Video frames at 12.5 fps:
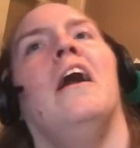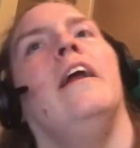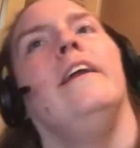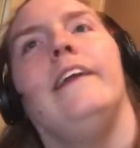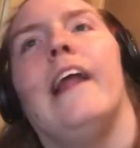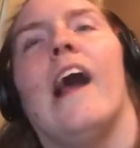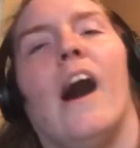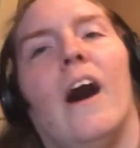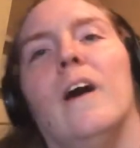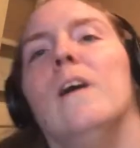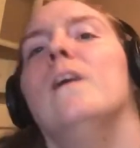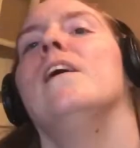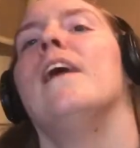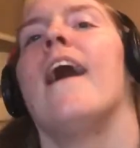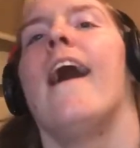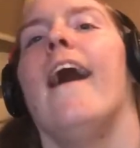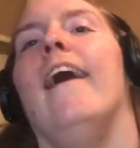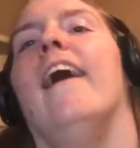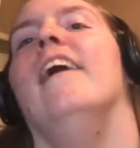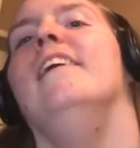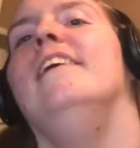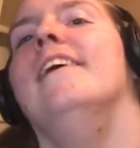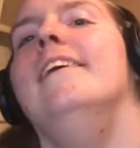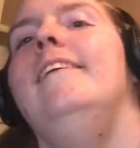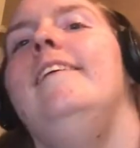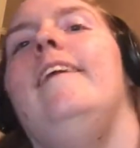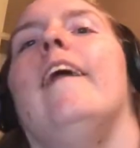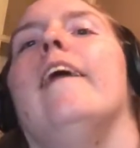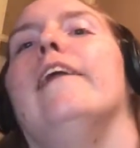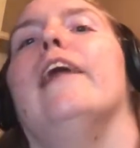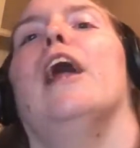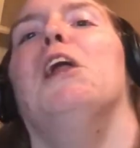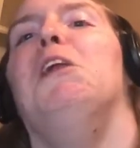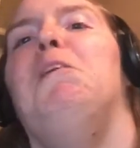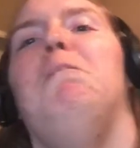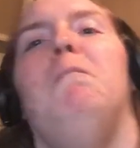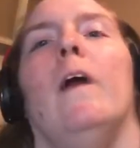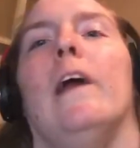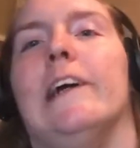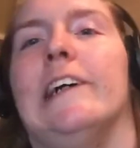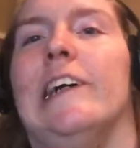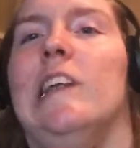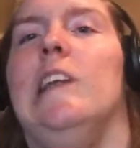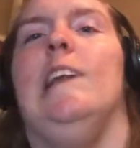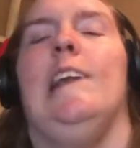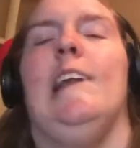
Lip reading: Now, I understand as parents,